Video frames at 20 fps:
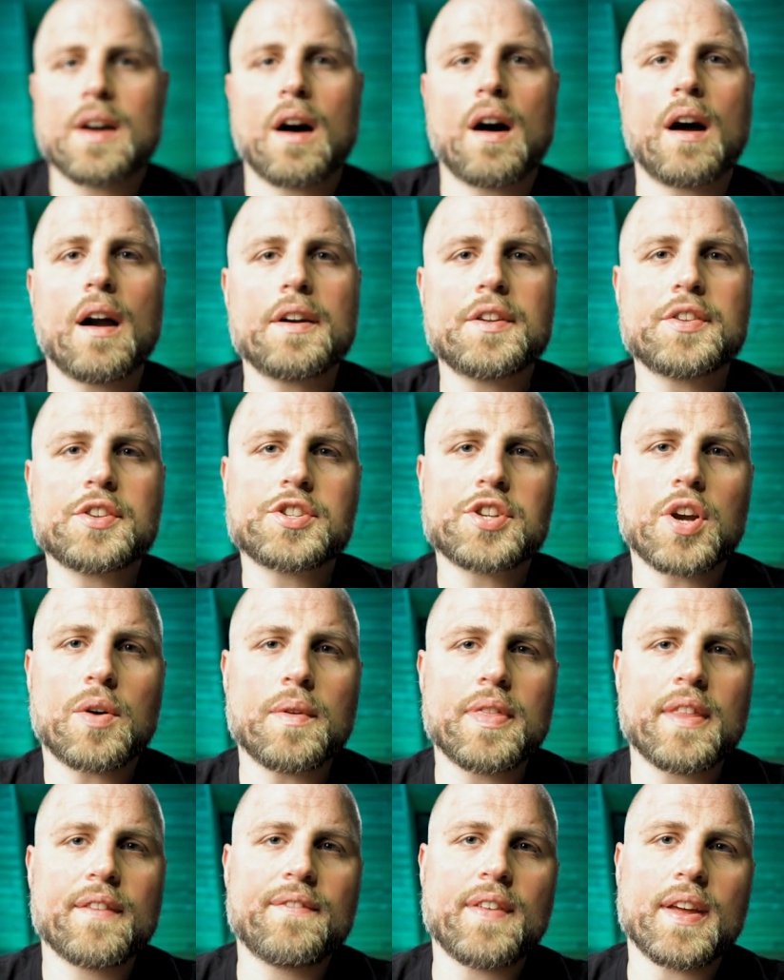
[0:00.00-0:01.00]
hard to
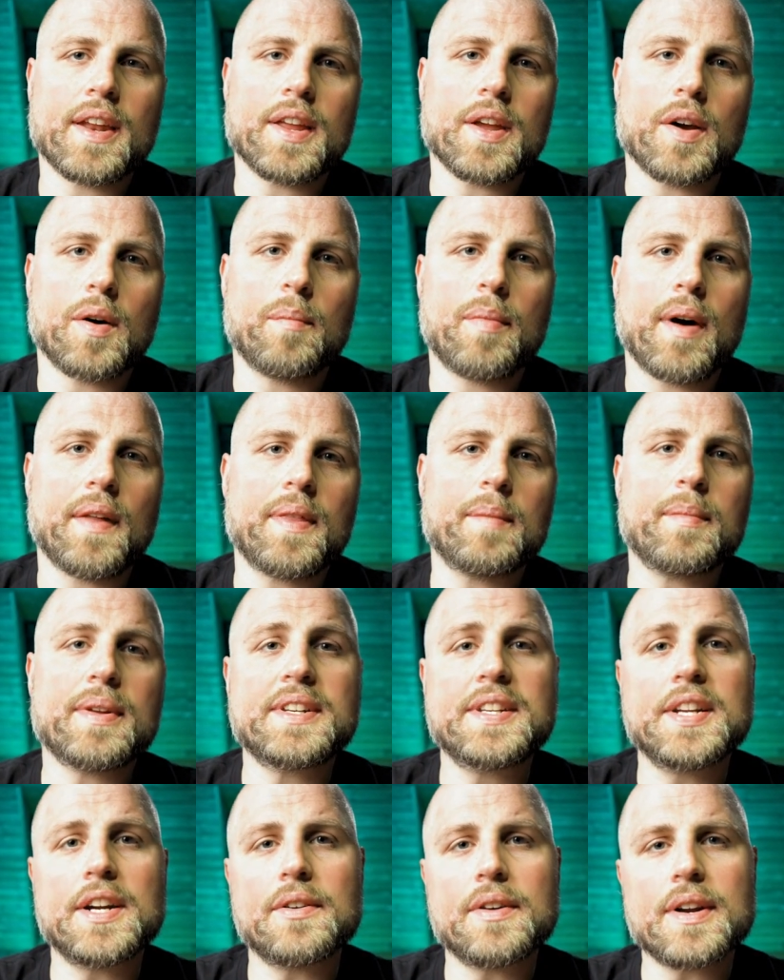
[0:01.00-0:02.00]
show in the video, but the
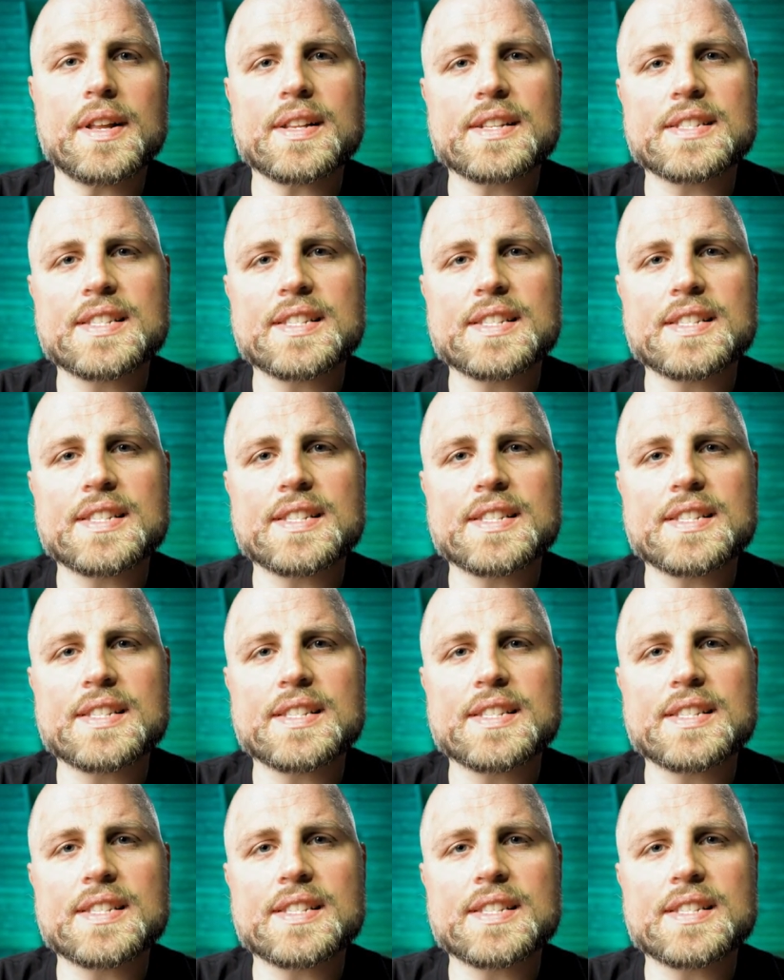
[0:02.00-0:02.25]
material